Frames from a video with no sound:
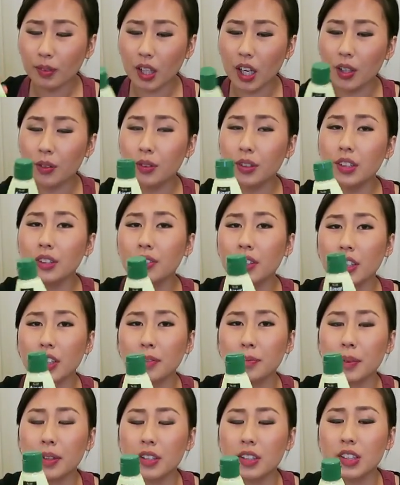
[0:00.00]
I really
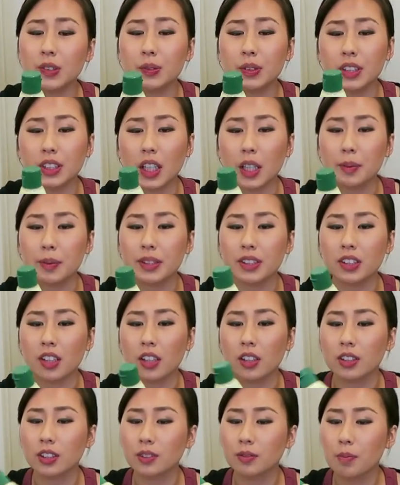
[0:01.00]
recommend this wasabi
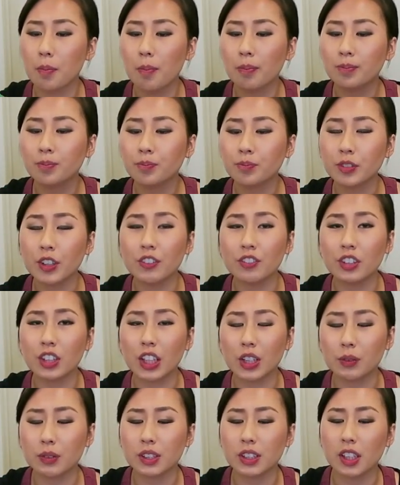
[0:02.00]
sauce if you
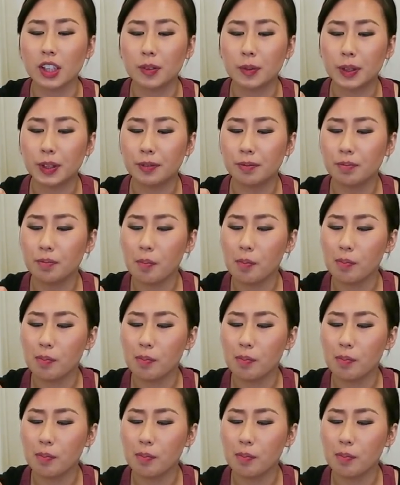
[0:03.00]
like wasabi.